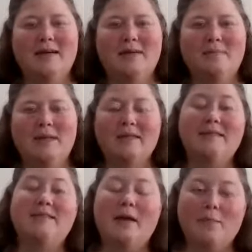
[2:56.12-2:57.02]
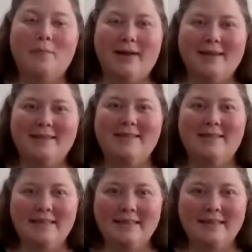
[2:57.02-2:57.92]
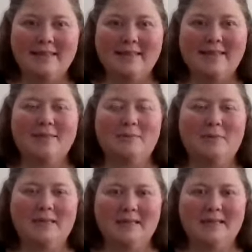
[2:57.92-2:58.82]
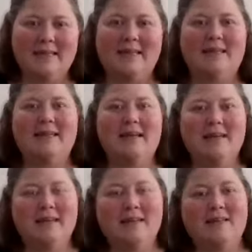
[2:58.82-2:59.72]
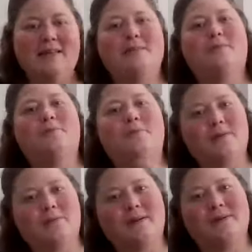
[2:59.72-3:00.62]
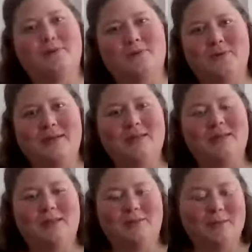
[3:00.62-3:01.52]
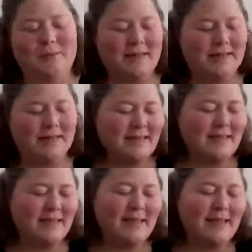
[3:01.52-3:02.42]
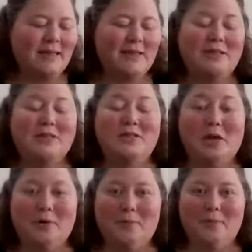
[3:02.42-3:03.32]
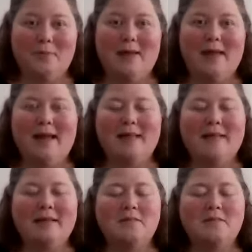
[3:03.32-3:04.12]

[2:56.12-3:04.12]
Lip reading: in some ways sickness with sin and healing with restoration and repentance. So, and